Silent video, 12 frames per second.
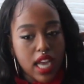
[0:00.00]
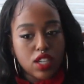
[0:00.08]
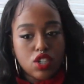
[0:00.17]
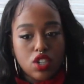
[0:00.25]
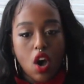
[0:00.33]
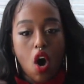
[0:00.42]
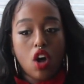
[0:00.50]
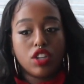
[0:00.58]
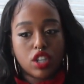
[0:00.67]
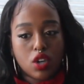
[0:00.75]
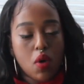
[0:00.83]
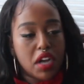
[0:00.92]
and
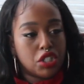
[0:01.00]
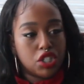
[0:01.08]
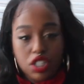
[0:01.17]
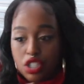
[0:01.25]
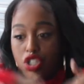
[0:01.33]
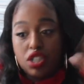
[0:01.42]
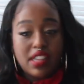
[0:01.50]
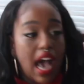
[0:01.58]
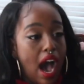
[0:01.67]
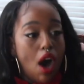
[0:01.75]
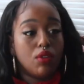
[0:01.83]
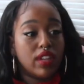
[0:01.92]
all your questions just
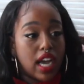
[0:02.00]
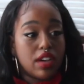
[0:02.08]
out.